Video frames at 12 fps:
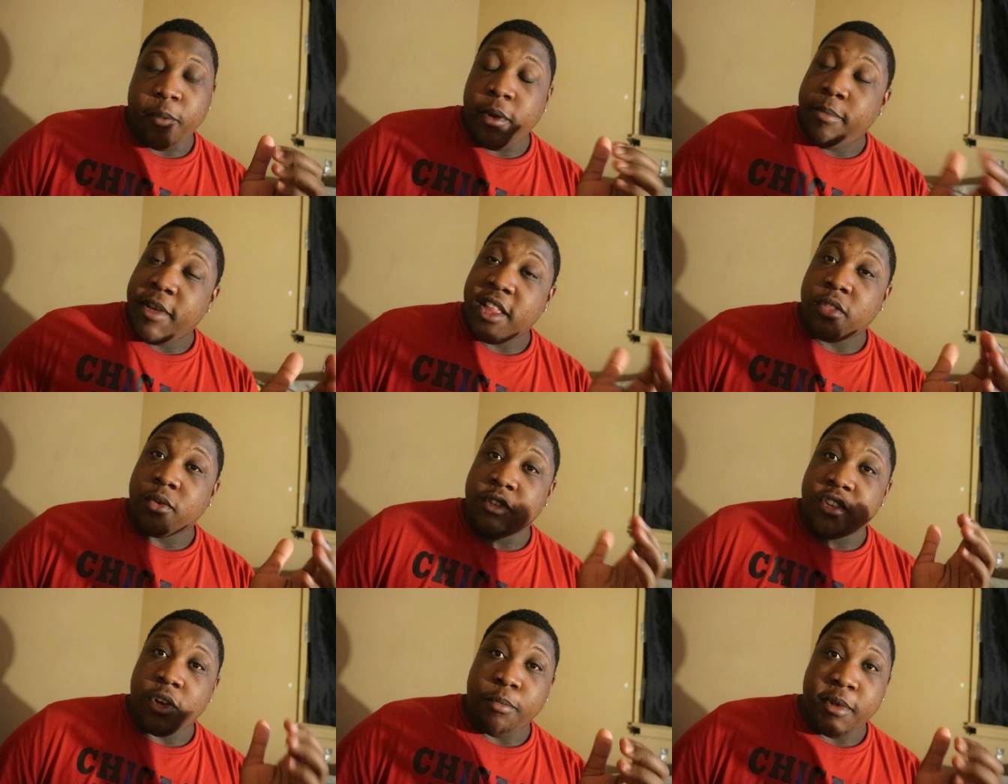we've been through
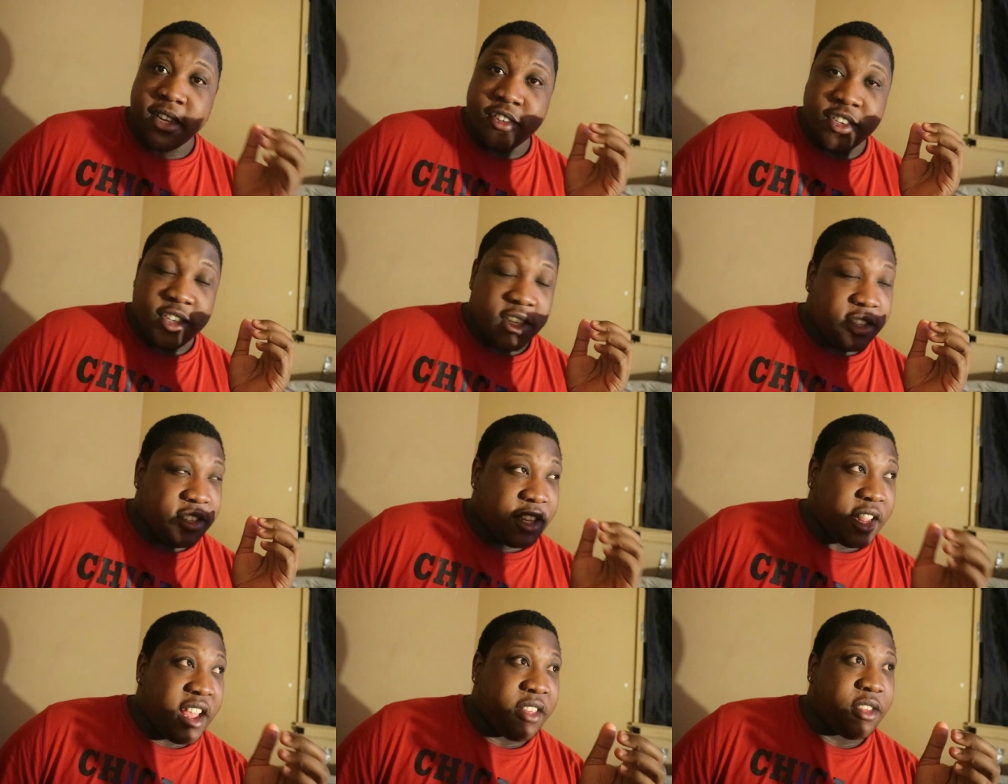so much
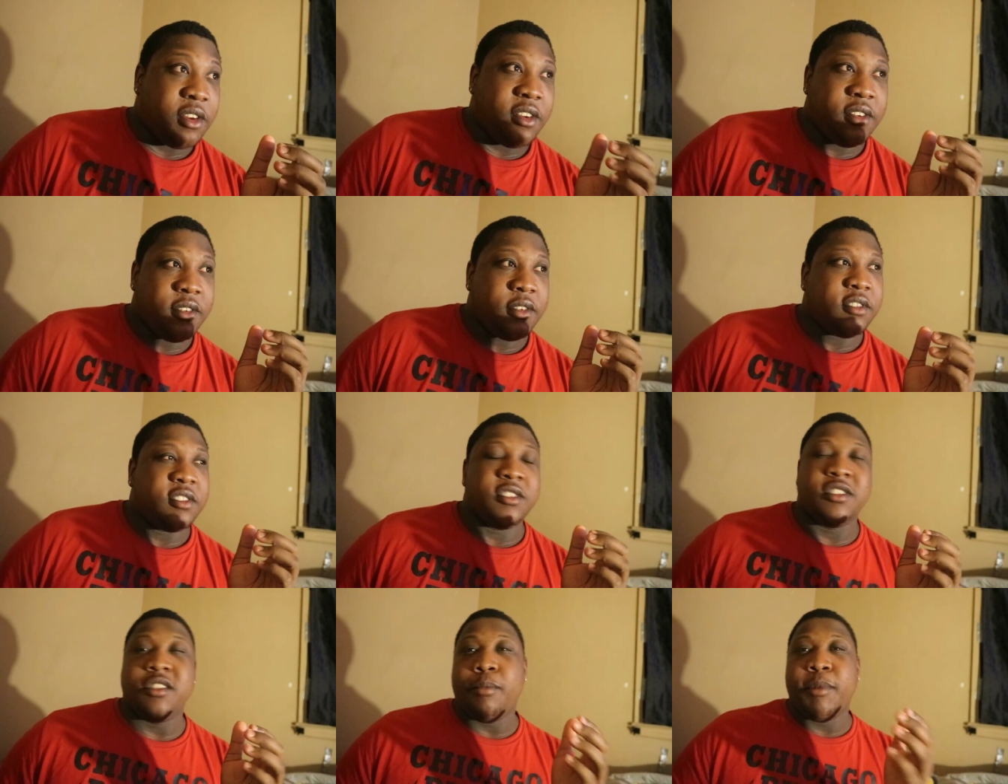together
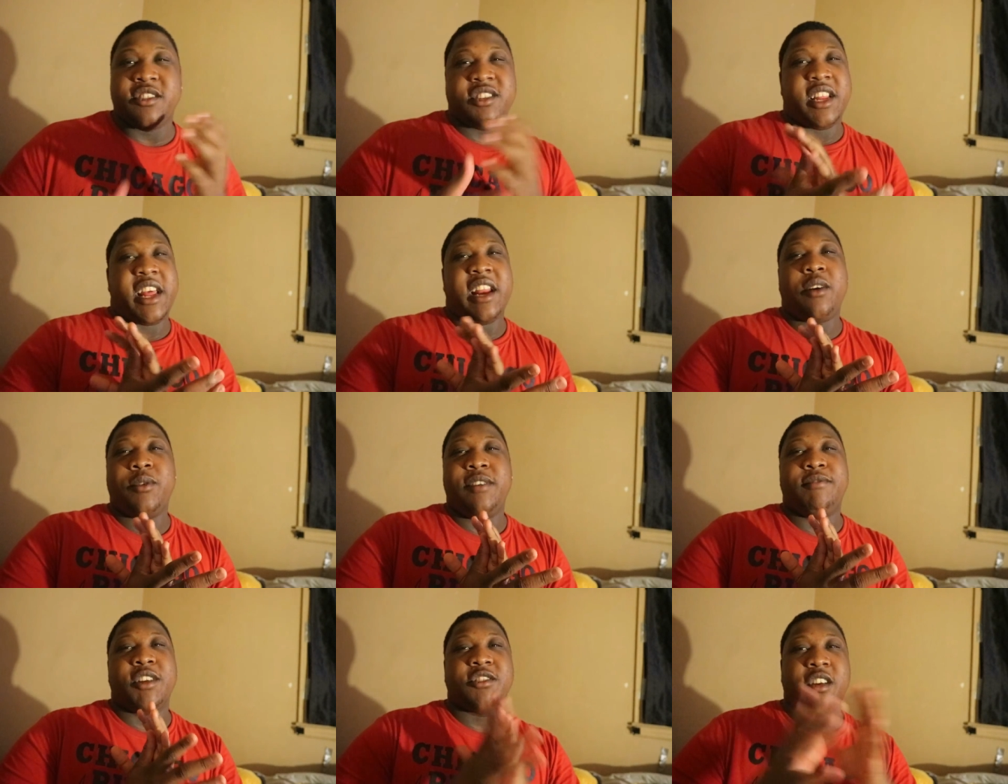so much that i don't
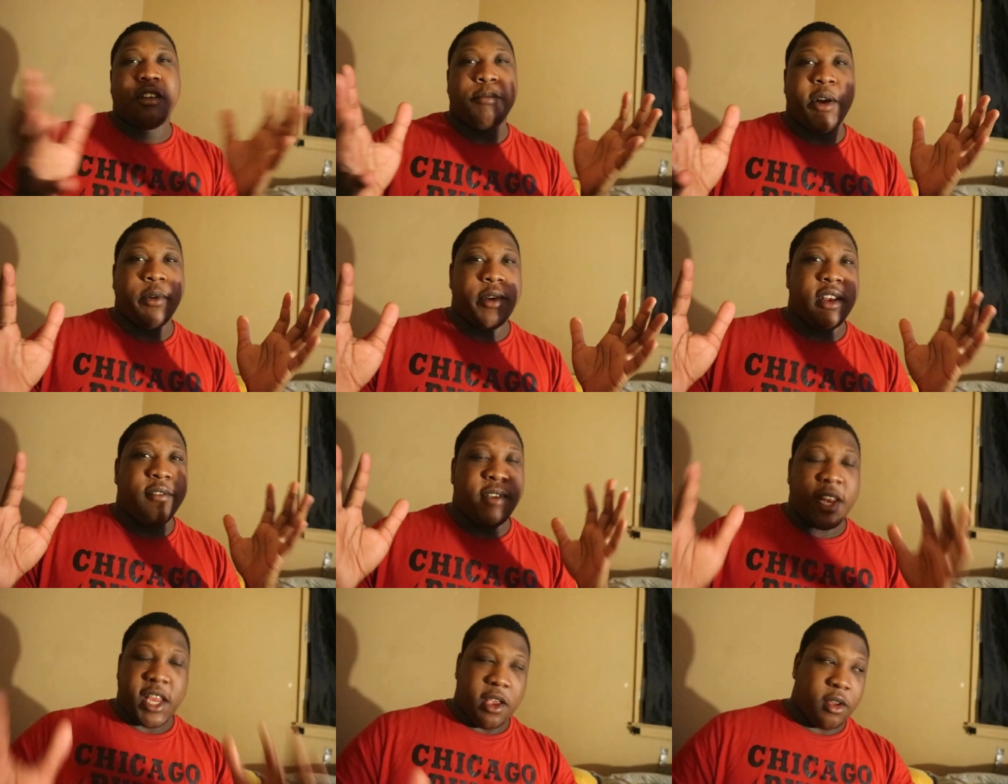even talk about in the
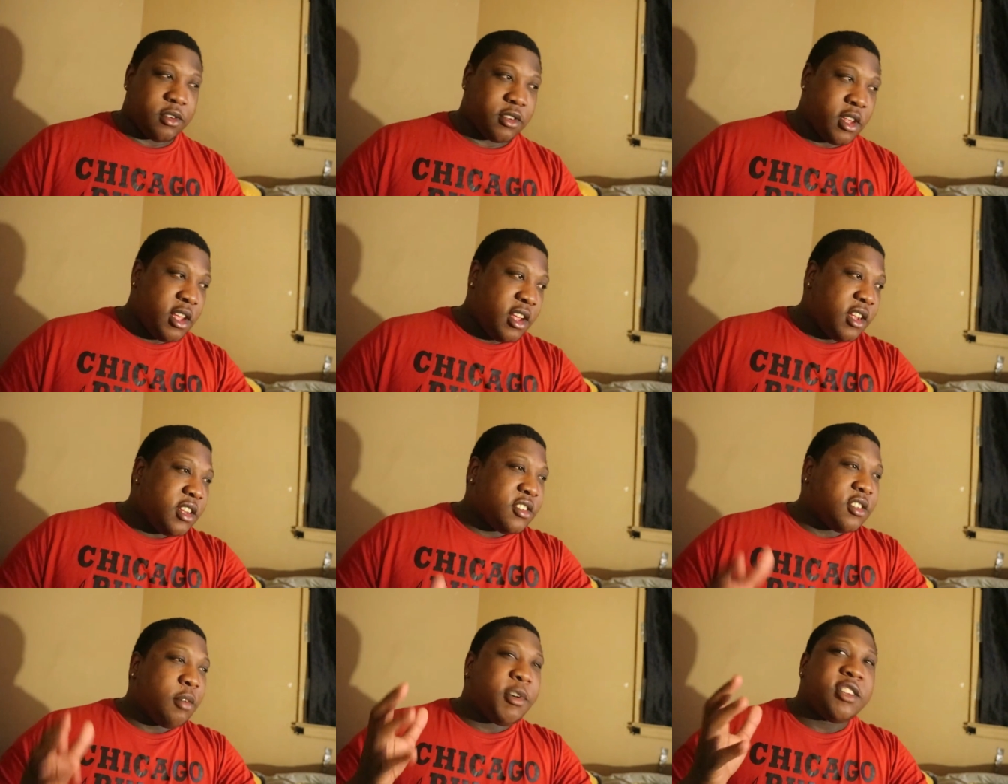videos
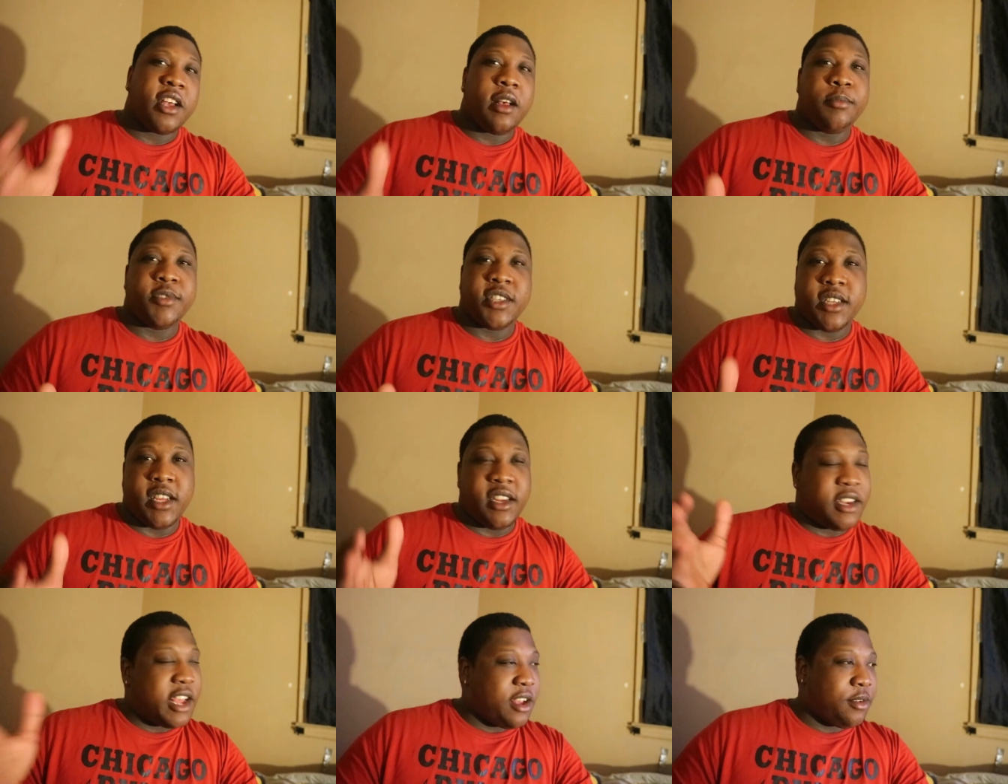so much ups
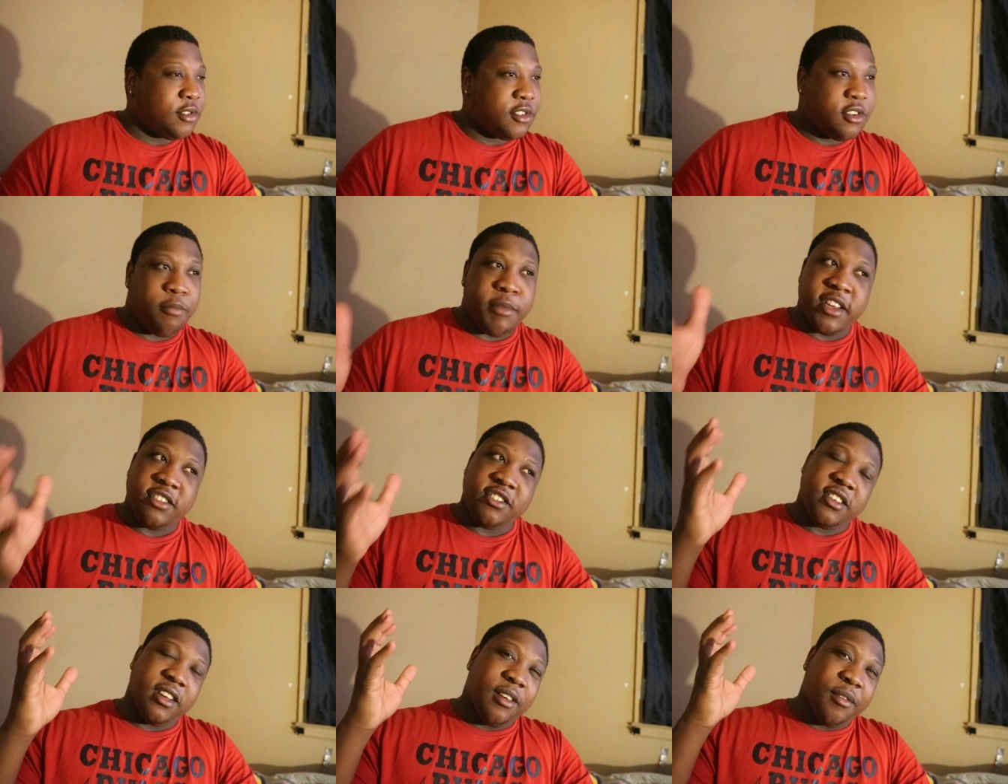and downs so
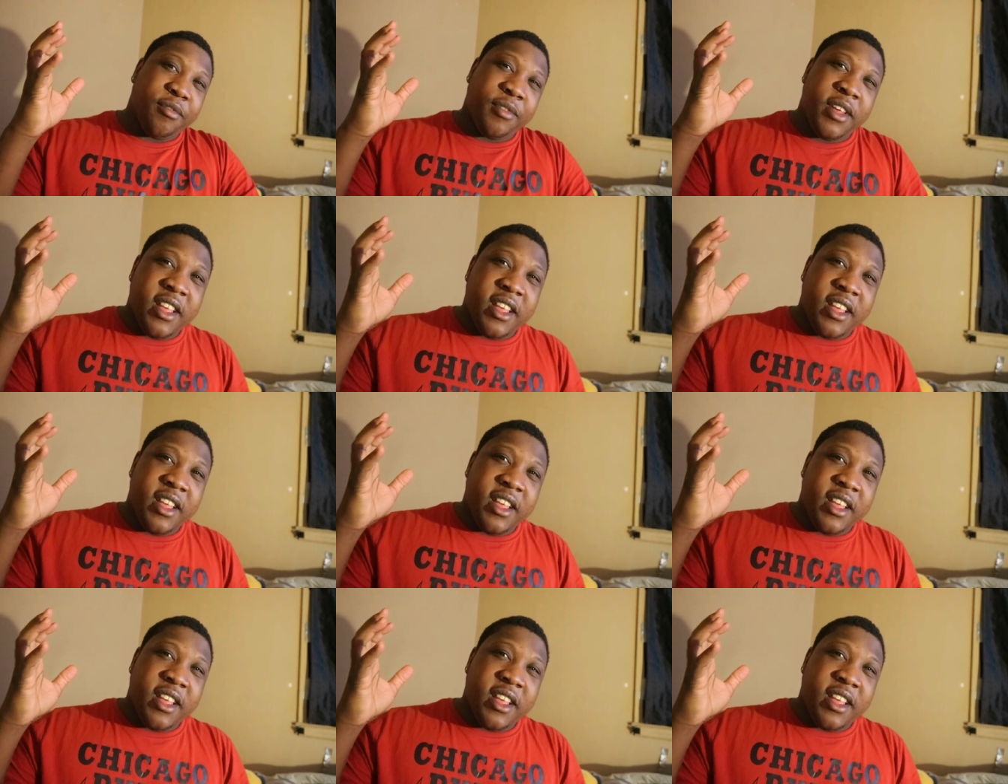much of